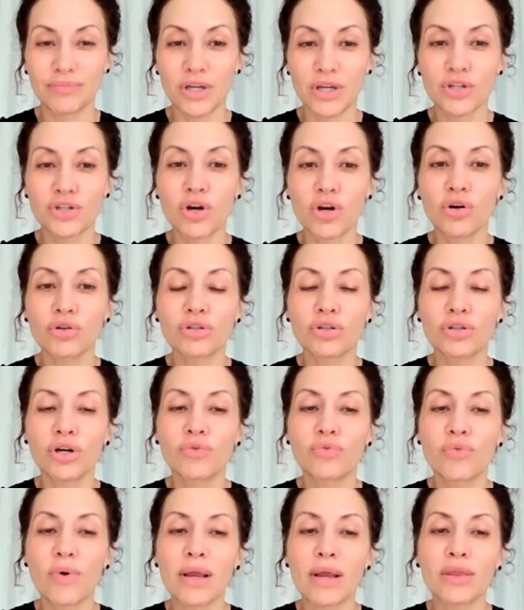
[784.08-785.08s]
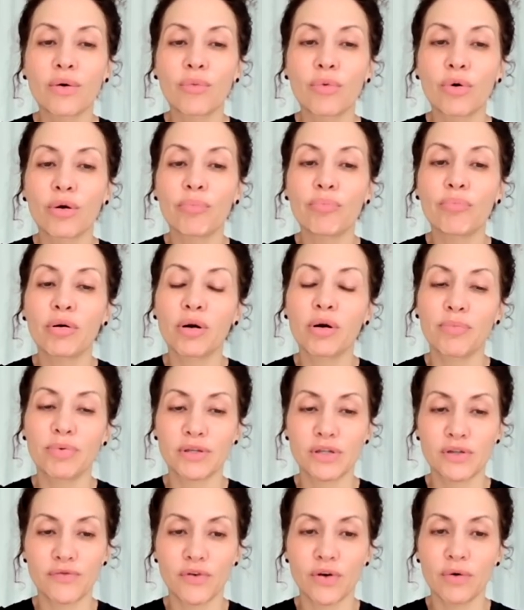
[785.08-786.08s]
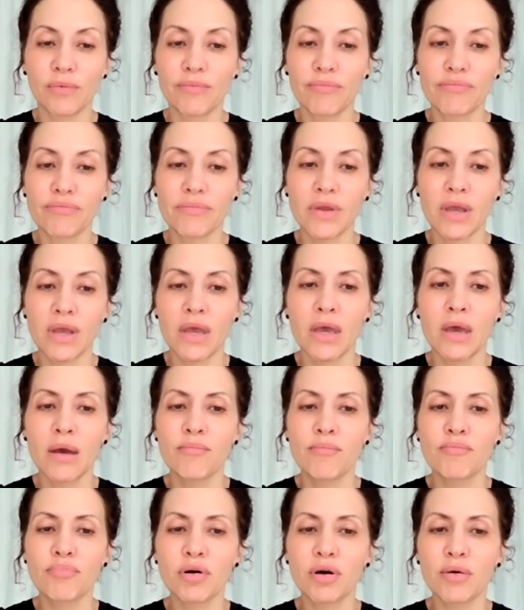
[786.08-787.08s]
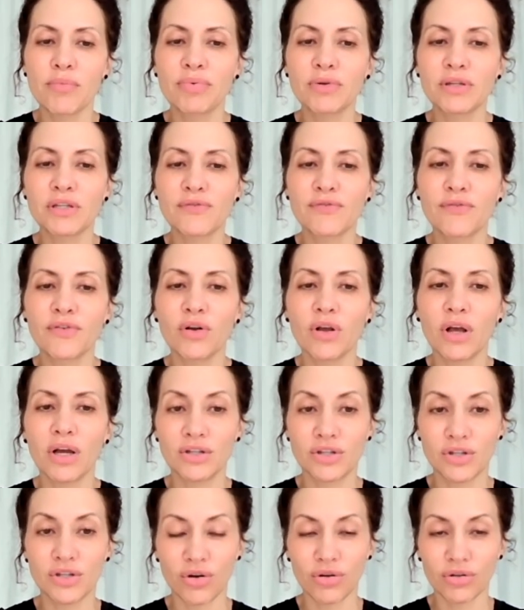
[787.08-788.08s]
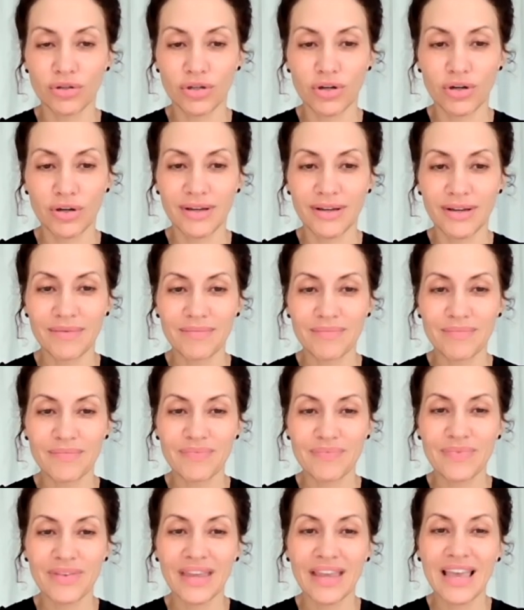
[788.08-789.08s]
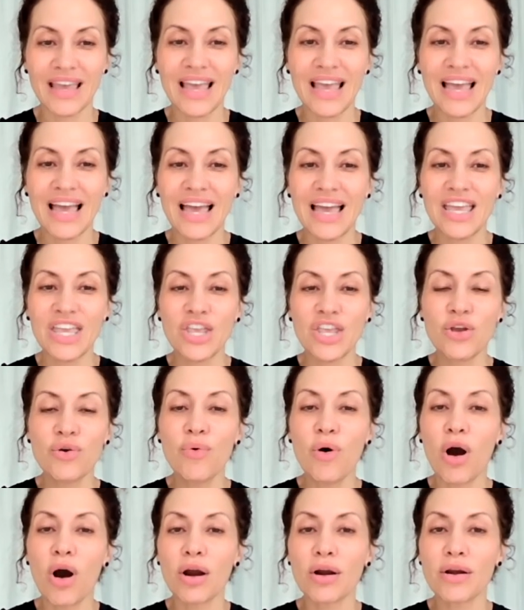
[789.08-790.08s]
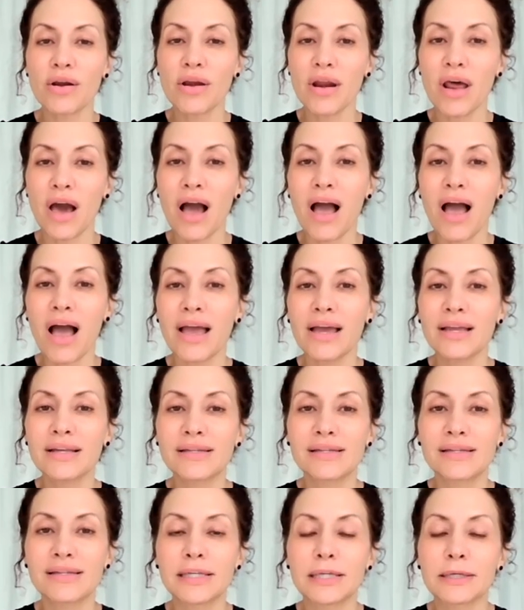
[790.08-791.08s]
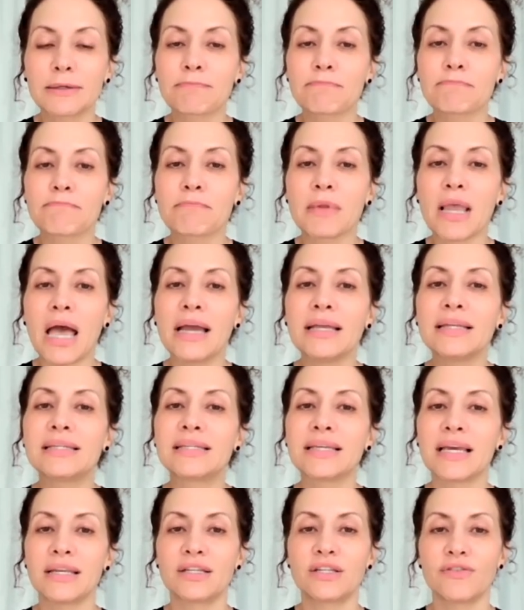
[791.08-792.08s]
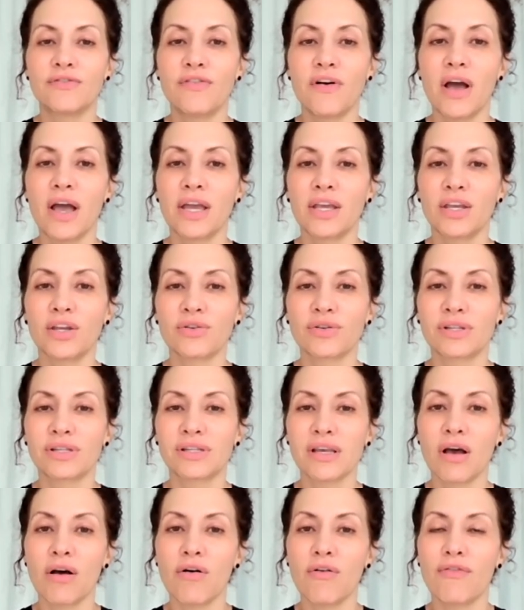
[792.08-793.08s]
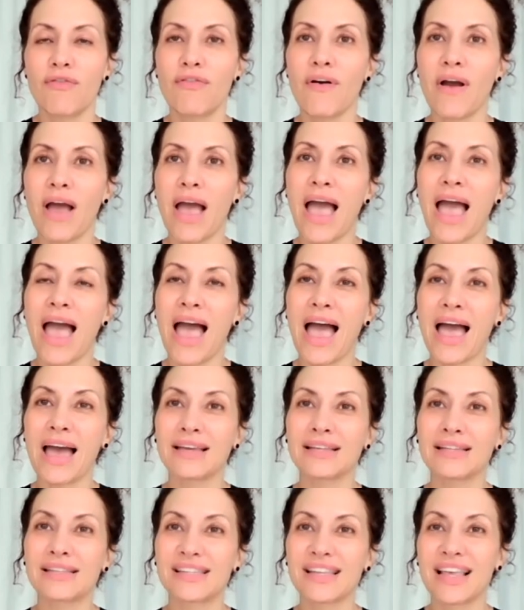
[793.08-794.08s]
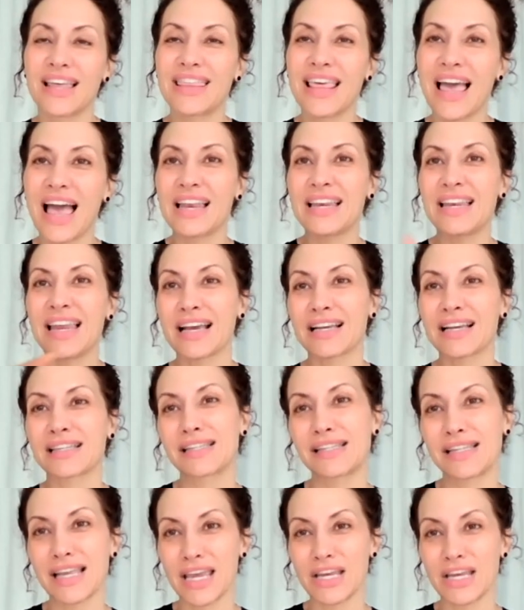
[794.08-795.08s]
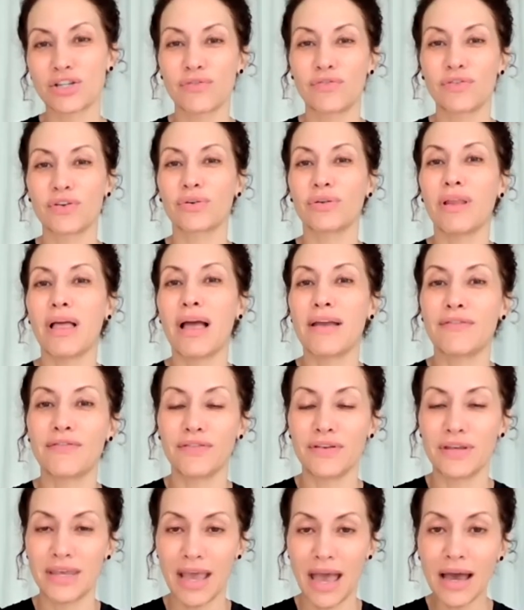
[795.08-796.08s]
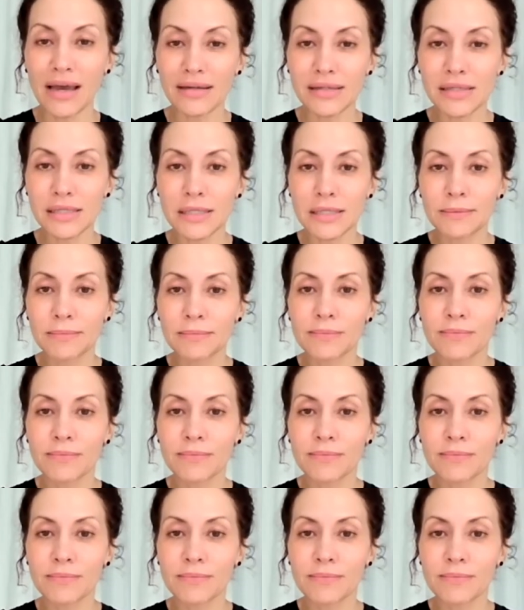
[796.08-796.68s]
Adulthood, write the word purposeful. Purposeful adulthood. You are not identifying yourself as that next stage of your life yet,